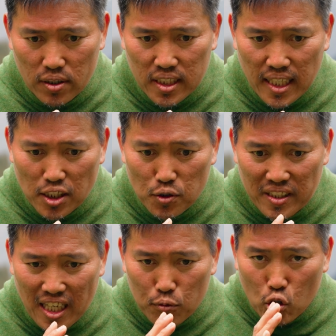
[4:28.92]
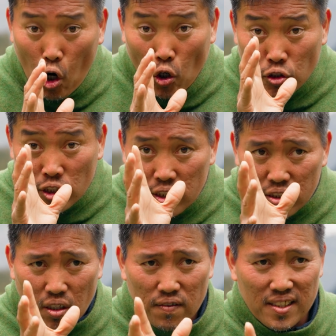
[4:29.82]
start to become
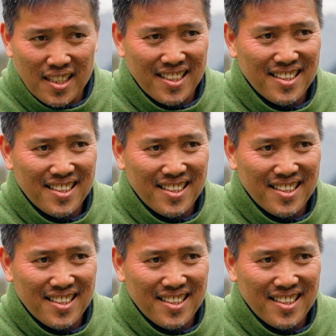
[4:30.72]
conscious of it,